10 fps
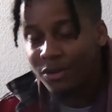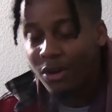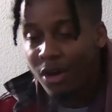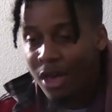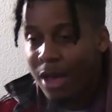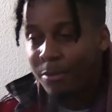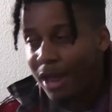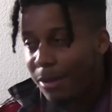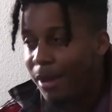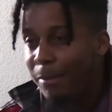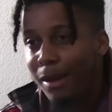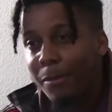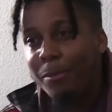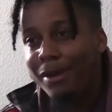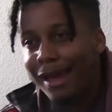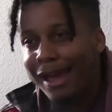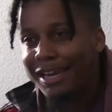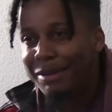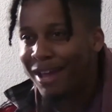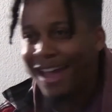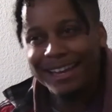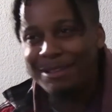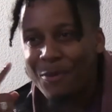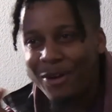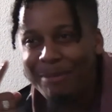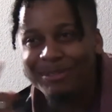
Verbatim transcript: You know, I'm like maybe I'm gonna be a handyman at this point.